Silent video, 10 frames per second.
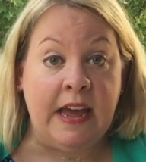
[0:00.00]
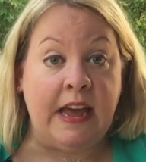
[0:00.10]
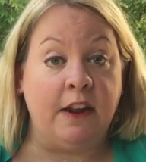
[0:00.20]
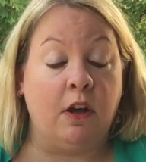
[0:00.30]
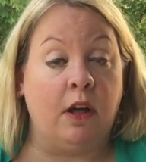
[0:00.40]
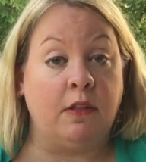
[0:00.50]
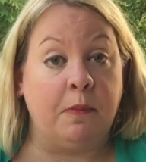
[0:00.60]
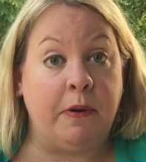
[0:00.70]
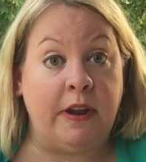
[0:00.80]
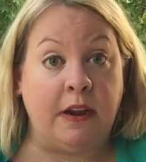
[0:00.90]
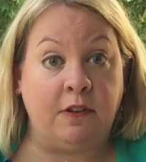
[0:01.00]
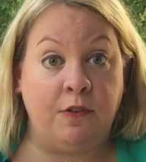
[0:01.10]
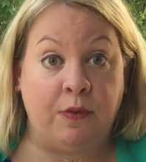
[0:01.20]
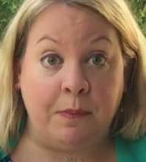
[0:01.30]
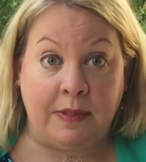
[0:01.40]
and to also protect
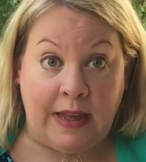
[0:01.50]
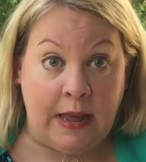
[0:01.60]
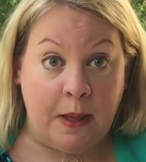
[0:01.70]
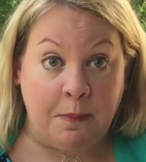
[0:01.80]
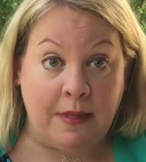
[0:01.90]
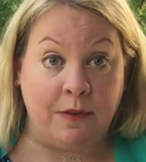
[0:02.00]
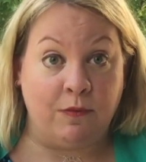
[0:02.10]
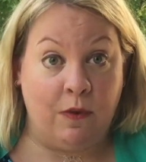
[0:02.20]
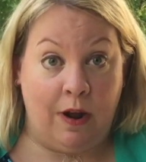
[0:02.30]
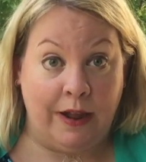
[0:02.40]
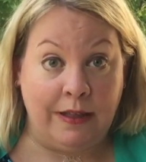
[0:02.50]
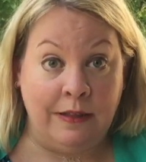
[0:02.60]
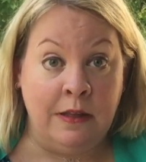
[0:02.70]
you from scams and fraud.